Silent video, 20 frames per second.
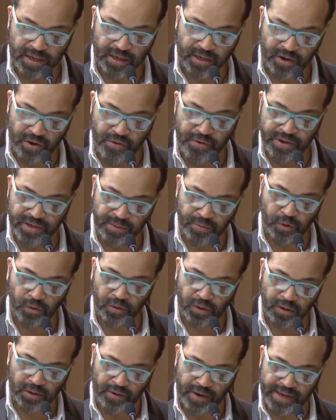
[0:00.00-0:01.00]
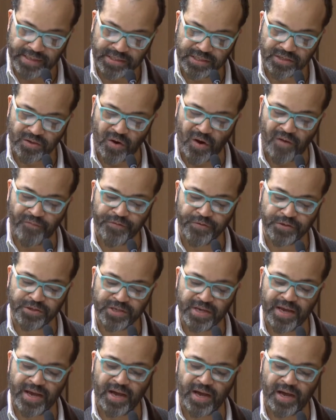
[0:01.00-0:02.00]
current Ebola crisis
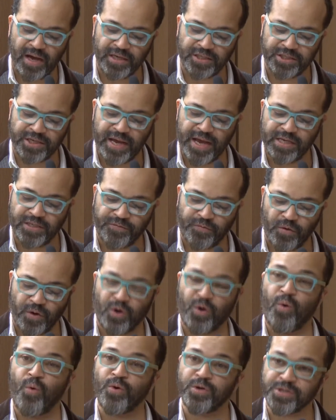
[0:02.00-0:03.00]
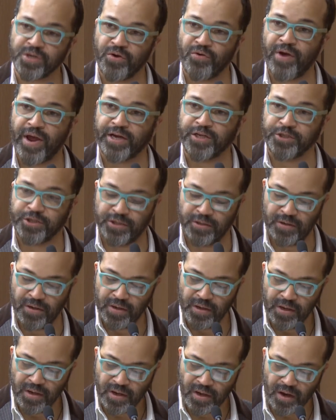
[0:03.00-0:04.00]
offers a chance for course correction
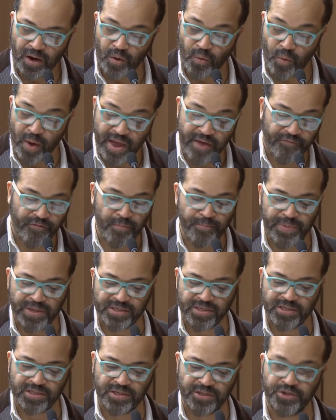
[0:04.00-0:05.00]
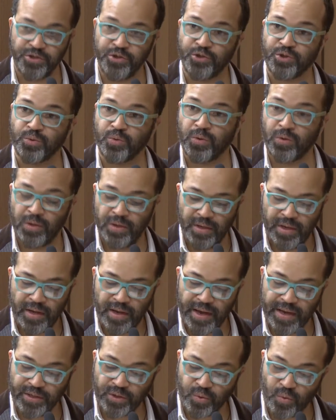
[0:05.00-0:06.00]
away from business as usual
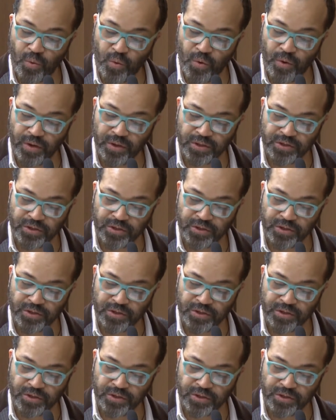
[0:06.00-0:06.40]
and toward a